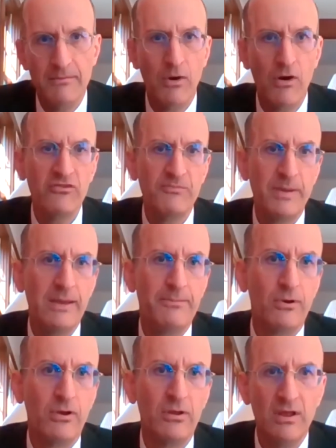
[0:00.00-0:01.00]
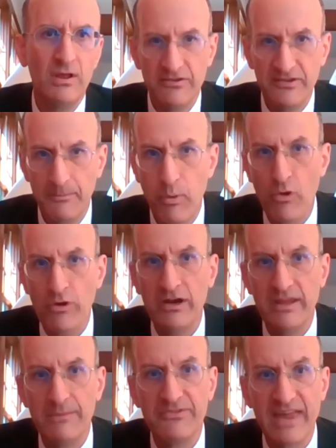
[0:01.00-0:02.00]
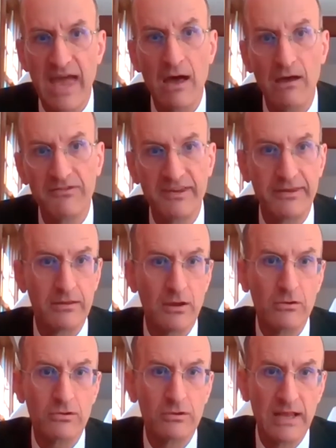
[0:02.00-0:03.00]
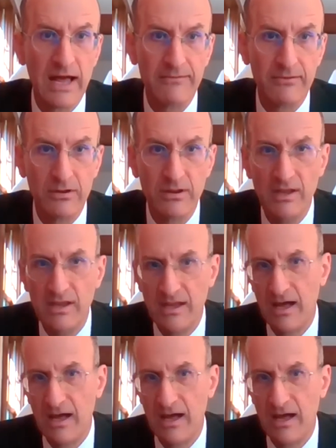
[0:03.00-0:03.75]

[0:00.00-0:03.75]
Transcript: most people supported themselves at the local level